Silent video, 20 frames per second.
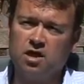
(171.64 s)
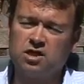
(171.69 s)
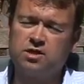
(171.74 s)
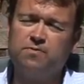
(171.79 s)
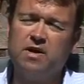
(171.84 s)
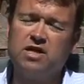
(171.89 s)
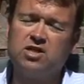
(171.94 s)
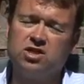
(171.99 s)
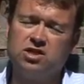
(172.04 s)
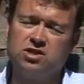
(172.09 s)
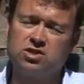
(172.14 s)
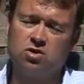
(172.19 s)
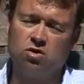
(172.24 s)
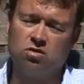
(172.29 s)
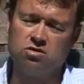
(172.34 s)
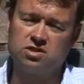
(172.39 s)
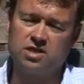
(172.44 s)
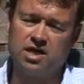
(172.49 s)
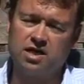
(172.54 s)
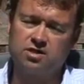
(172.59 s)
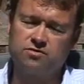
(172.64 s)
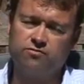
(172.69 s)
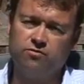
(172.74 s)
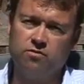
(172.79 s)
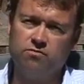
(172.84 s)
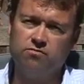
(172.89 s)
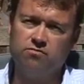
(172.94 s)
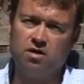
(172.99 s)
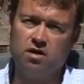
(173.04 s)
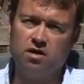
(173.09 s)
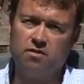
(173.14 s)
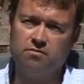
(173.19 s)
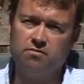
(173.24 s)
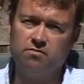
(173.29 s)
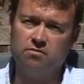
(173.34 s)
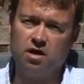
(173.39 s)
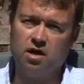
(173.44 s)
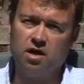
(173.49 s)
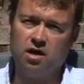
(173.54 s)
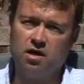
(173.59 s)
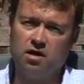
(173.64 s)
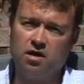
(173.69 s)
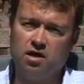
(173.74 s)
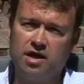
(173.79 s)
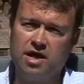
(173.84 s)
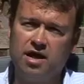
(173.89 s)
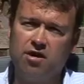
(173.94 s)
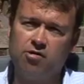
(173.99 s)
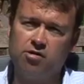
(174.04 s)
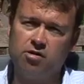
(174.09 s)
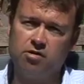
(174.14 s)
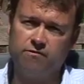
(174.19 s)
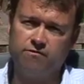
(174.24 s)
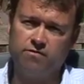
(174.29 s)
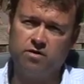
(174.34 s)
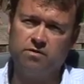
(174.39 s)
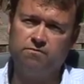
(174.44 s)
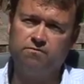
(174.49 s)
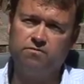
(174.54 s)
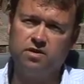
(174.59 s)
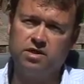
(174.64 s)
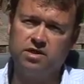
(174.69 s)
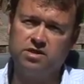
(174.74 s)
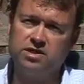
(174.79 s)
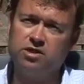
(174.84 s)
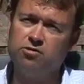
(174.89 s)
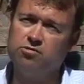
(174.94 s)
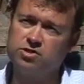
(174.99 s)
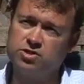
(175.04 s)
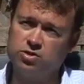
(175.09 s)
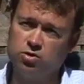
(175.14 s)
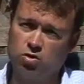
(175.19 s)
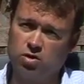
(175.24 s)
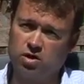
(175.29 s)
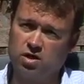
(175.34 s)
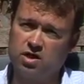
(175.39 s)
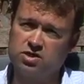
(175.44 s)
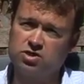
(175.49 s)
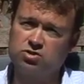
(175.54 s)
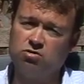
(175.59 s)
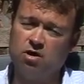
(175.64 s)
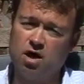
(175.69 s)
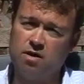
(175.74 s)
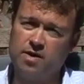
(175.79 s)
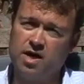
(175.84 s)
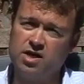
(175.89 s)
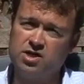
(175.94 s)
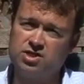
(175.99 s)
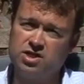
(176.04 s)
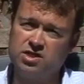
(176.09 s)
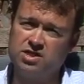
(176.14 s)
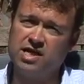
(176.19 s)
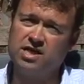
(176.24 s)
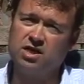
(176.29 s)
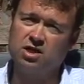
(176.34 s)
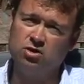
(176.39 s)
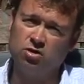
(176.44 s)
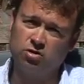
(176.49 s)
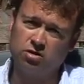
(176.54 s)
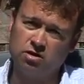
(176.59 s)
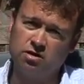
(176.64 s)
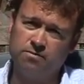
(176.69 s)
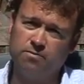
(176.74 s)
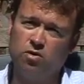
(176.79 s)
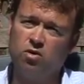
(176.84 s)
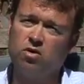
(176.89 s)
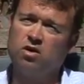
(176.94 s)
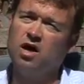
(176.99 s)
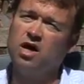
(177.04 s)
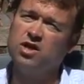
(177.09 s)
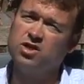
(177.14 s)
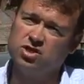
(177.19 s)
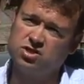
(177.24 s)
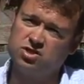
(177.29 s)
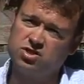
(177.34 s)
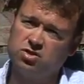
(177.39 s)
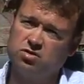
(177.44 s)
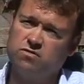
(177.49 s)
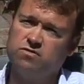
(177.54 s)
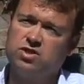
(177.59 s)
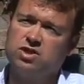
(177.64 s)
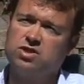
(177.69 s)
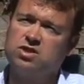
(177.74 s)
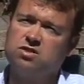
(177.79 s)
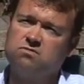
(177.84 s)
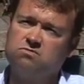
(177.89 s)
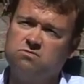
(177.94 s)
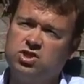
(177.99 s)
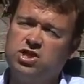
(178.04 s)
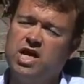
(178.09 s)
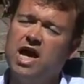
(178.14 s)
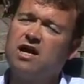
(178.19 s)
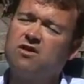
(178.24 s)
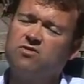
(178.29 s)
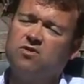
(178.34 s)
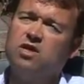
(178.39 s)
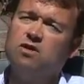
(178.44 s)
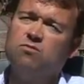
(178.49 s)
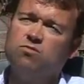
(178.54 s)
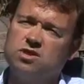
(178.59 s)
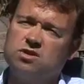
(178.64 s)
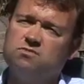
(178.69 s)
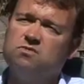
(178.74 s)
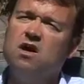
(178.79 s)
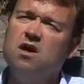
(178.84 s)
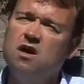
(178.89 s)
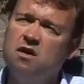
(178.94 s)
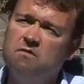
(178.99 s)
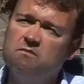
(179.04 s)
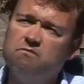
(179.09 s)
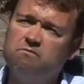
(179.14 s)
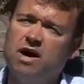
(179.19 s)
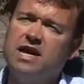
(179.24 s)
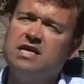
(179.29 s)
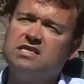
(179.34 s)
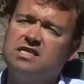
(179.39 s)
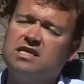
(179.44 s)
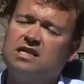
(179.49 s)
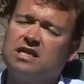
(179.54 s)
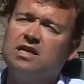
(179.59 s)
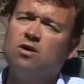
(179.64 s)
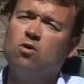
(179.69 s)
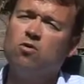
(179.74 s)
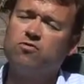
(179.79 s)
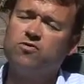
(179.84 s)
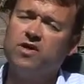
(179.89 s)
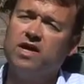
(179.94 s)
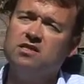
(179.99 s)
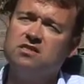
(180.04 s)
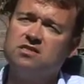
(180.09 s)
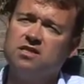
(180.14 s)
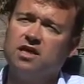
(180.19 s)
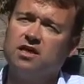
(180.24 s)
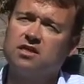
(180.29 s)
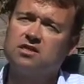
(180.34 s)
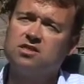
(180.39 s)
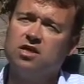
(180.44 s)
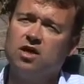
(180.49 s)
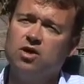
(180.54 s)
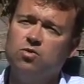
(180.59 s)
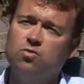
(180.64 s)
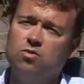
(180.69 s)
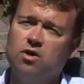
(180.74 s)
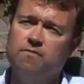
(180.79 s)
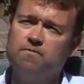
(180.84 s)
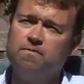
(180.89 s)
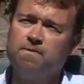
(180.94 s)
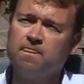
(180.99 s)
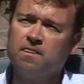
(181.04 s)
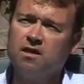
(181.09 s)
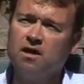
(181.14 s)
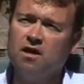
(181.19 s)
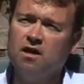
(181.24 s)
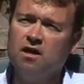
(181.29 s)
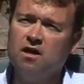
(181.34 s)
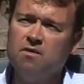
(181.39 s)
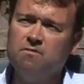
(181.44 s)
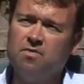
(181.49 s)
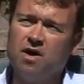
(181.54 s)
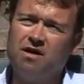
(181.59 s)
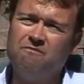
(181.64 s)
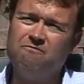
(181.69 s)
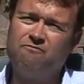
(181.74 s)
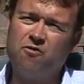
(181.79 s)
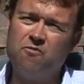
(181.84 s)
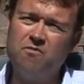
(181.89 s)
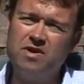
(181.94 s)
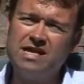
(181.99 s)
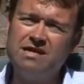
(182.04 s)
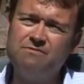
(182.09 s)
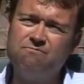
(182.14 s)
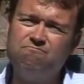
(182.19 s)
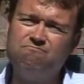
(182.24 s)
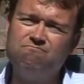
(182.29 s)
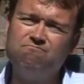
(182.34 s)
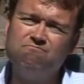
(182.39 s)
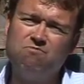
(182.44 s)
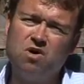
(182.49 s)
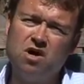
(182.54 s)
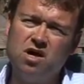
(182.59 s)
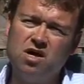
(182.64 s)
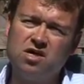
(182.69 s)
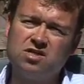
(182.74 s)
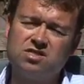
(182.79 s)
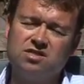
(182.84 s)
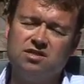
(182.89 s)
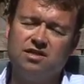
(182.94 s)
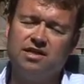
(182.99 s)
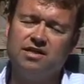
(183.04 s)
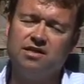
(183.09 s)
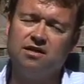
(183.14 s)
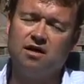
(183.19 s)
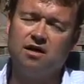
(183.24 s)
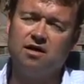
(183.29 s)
specialist contacts from an area of the Serious and Organised Crime Agency take a look at the book and just check that it was basically authentic. So, but for me personally,